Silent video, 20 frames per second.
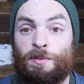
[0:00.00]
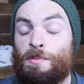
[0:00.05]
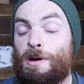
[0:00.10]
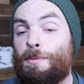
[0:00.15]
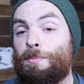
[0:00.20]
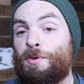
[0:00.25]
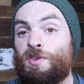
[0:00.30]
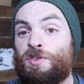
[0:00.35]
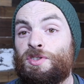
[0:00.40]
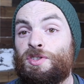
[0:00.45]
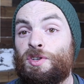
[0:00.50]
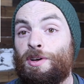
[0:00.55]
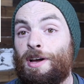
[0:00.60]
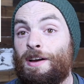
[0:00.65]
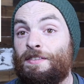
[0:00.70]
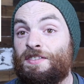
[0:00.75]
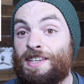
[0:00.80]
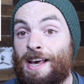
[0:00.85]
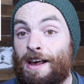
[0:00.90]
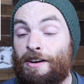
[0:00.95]
Remember, you still
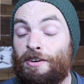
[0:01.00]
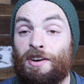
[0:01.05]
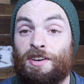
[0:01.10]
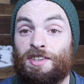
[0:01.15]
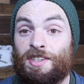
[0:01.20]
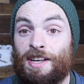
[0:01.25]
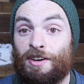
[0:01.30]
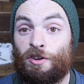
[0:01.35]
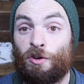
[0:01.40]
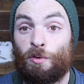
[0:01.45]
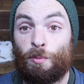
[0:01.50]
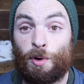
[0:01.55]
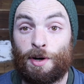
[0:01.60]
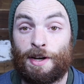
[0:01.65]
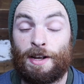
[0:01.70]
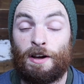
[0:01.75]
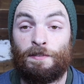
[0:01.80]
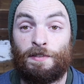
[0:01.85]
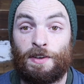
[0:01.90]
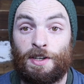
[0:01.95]
have Saturday's at-home
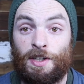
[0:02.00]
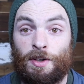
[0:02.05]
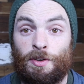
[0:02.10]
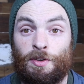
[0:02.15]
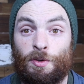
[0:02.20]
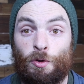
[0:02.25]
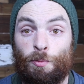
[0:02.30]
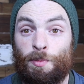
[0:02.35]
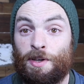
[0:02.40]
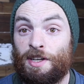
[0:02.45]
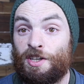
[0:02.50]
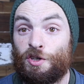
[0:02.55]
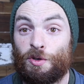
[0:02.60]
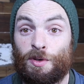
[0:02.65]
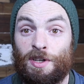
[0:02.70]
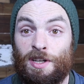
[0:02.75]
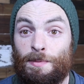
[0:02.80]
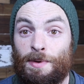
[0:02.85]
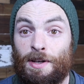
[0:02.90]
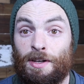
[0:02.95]
workout video that will be in
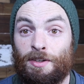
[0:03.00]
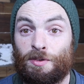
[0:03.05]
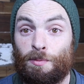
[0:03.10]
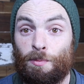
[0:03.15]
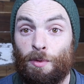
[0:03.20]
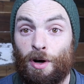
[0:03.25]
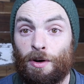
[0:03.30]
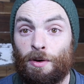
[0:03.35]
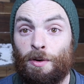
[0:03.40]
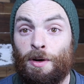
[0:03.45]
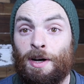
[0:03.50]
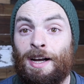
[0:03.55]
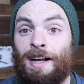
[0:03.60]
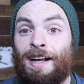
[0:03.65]
your email tomorrow,